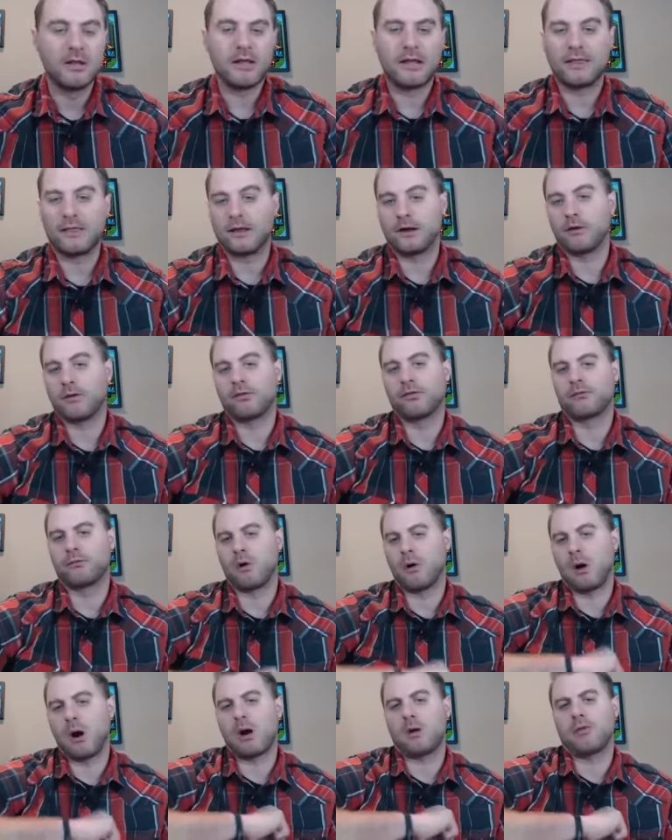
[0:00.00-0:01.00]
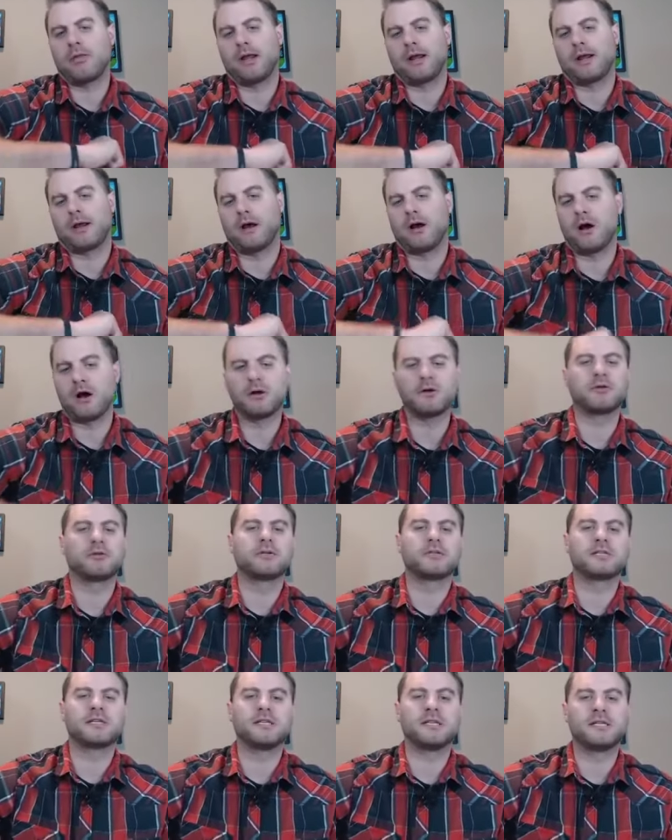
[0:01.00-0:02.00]
and they go throw out like 100
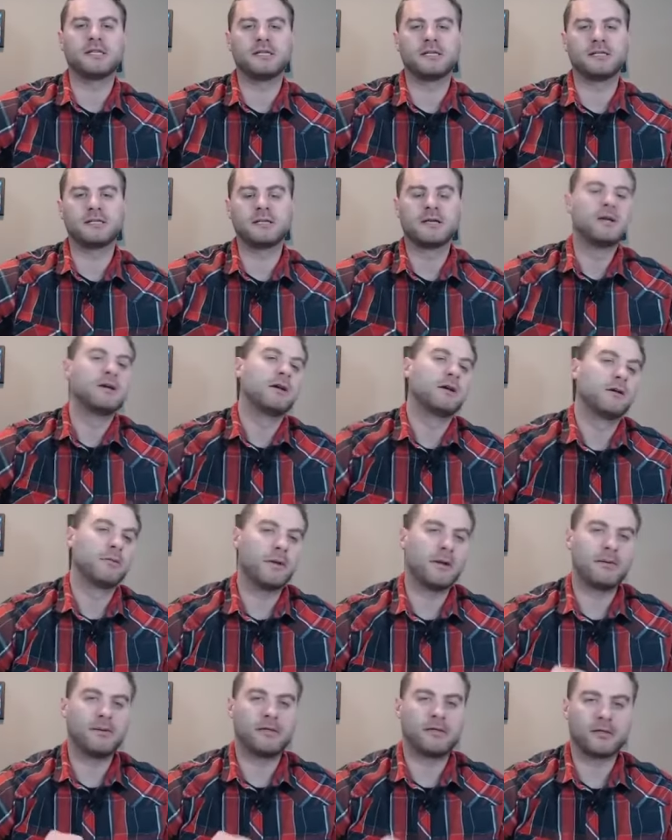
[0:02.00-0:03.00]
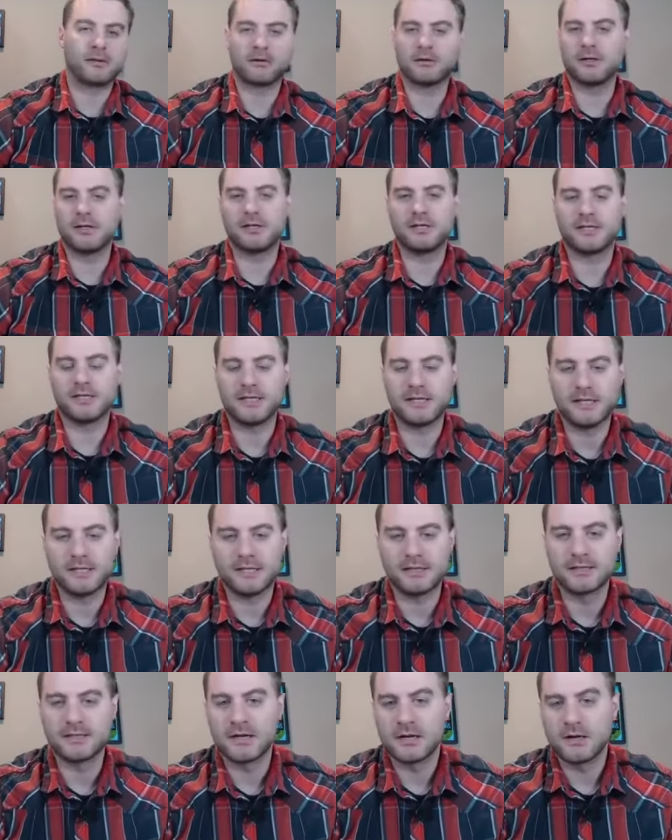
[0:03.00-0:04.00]
seeds or maybe 30
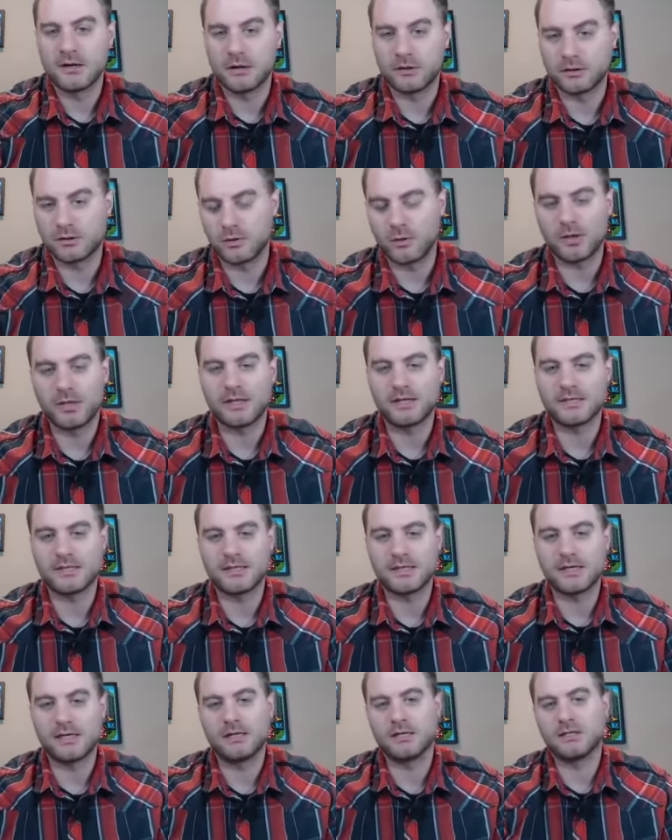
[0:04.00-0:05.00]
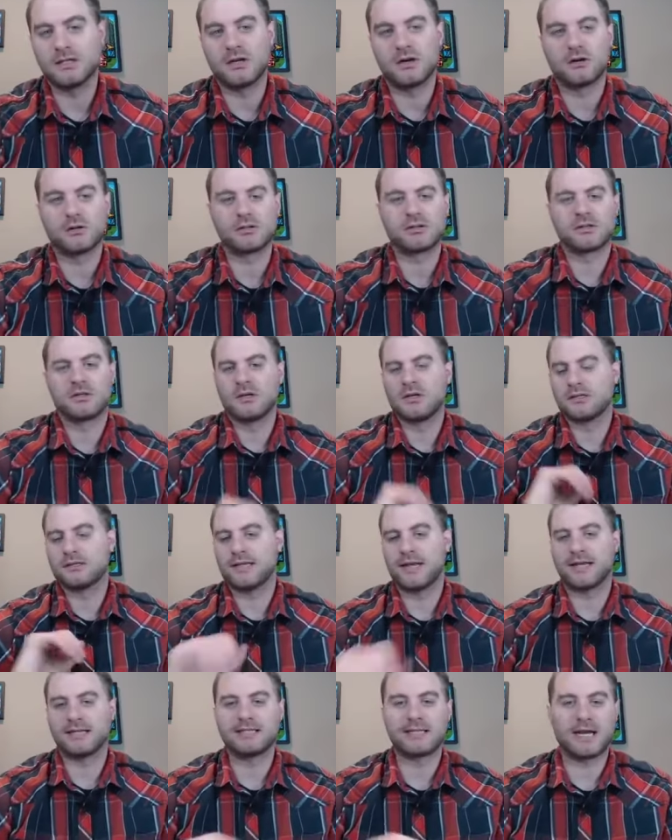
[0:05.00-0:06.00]
seeds or 20 seeds, you know, it's
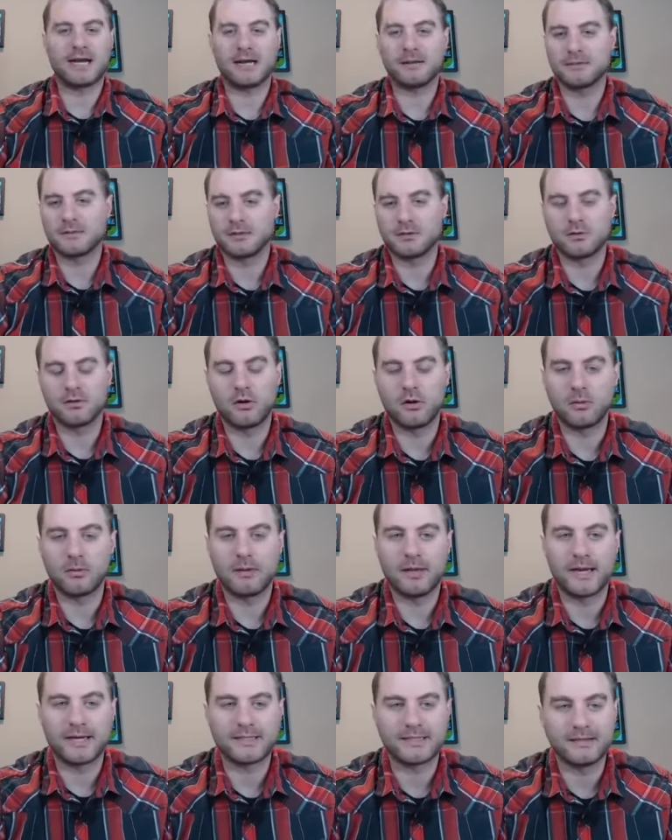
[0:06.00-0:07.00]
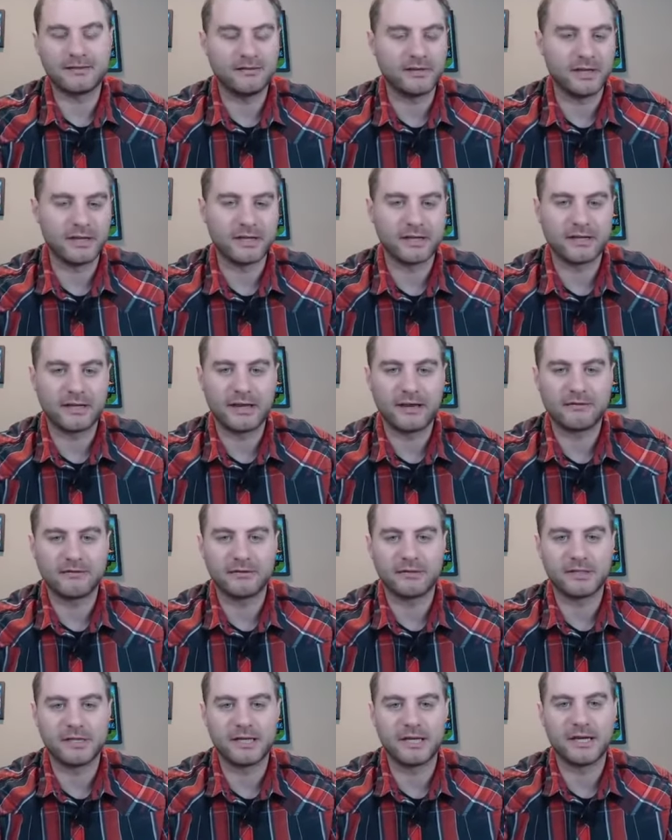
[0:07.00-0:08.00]
10 times their normal activity that they ever
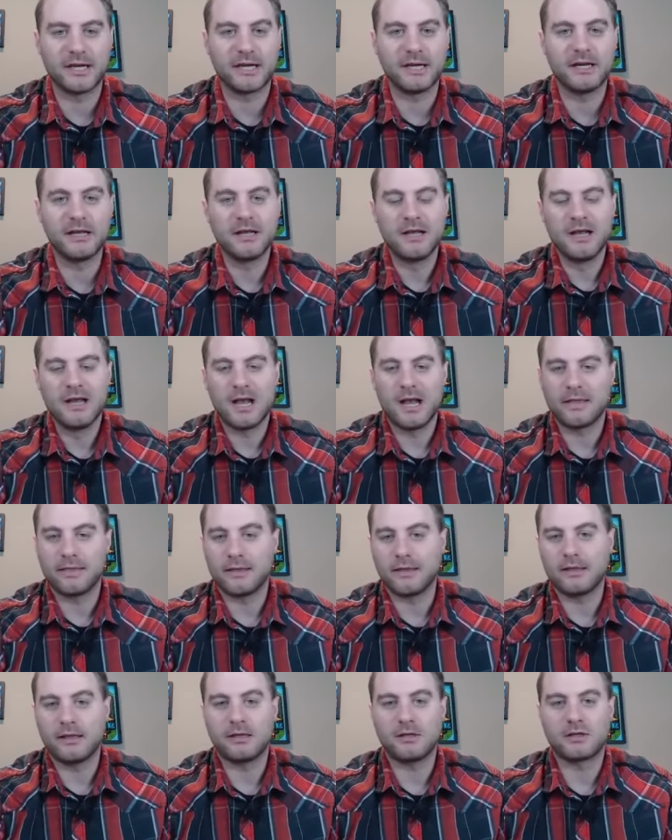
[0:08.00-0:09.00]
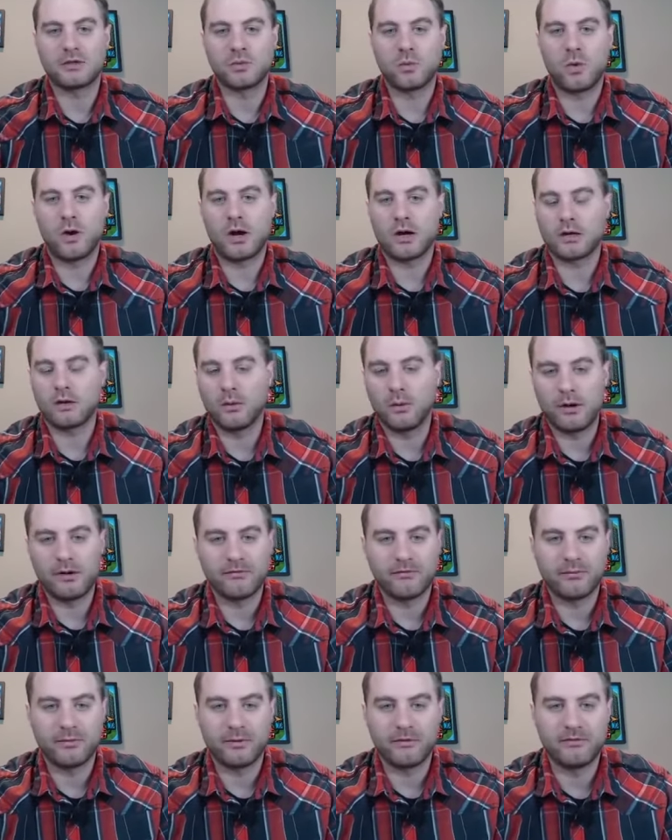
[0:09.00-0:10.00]
did, and then they just walk away
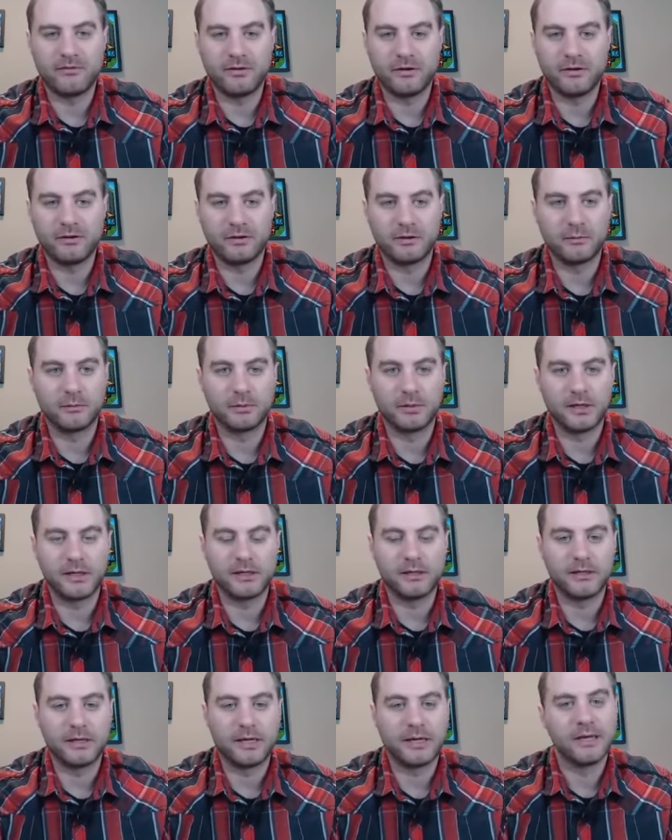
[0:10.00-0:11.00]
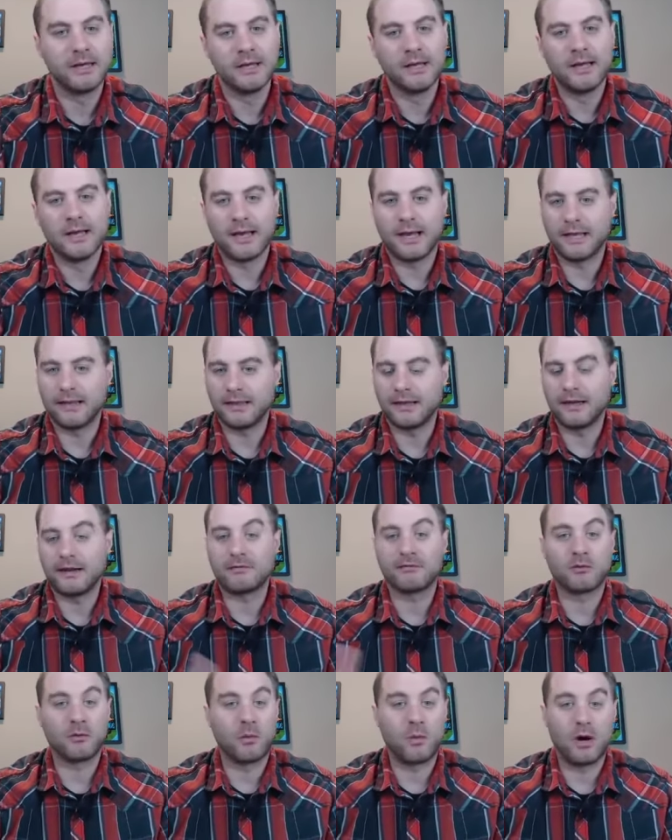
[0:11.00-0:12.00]
from the field completely and they
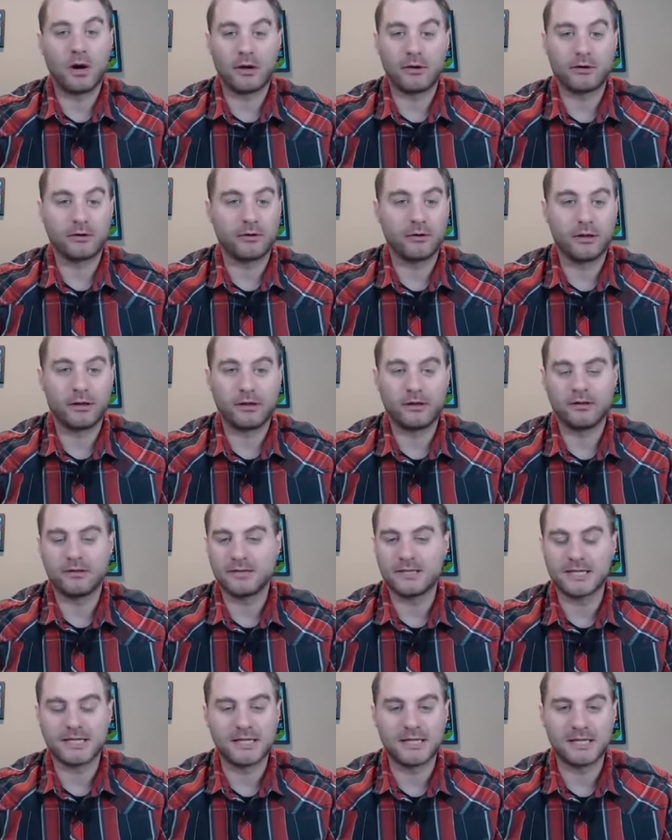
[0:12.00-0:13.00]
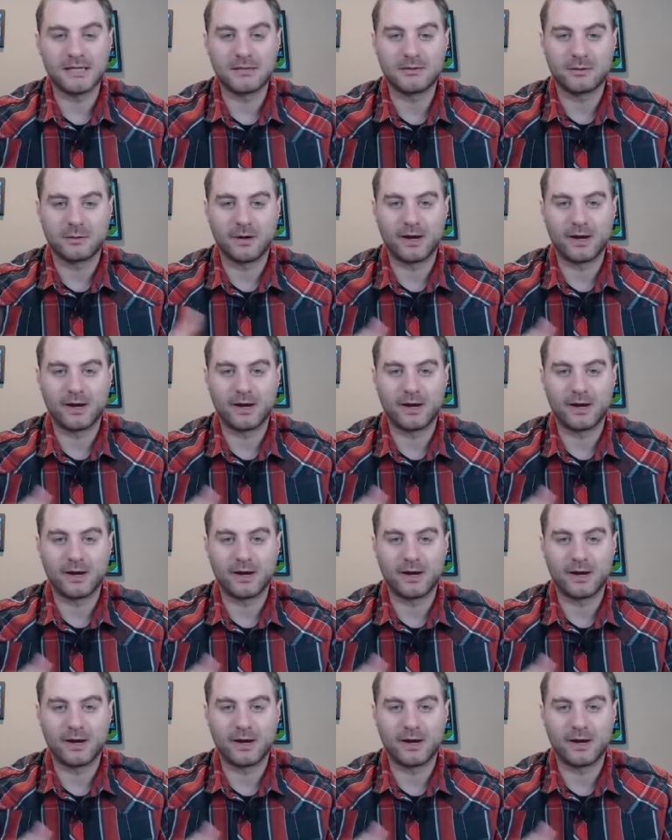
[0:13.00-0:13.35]
never water the seeds,